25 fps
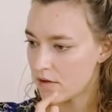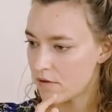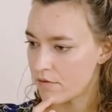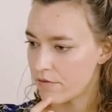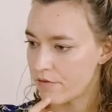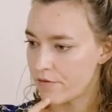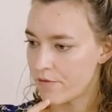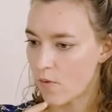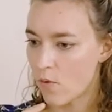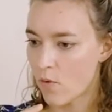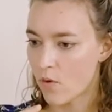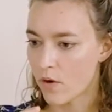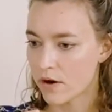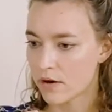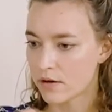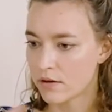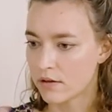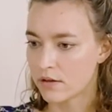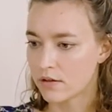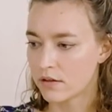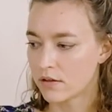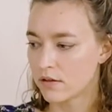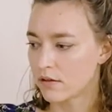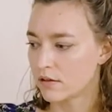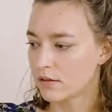for
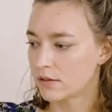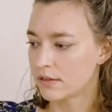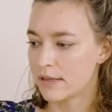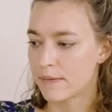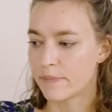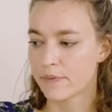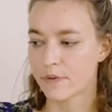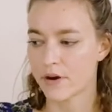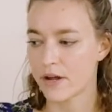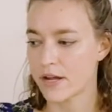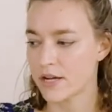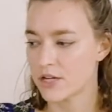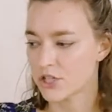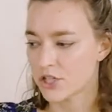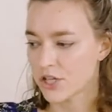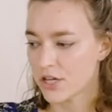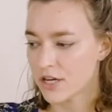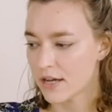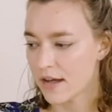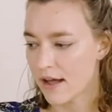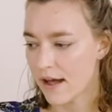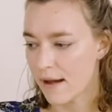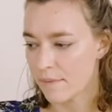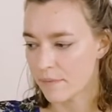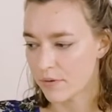liberation,
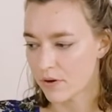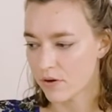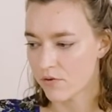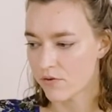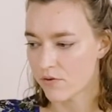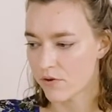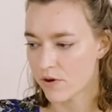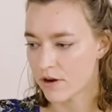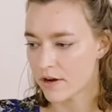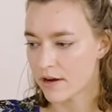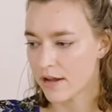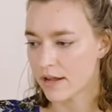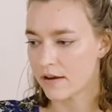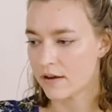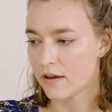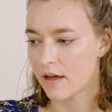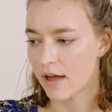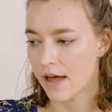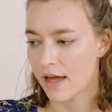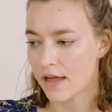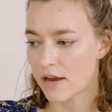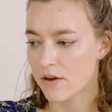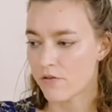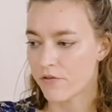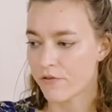Capricorn,
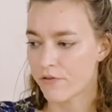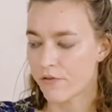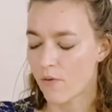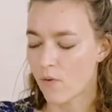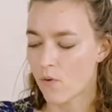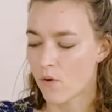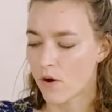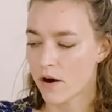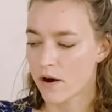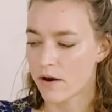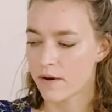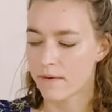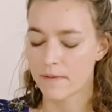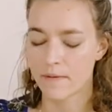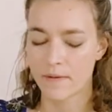and for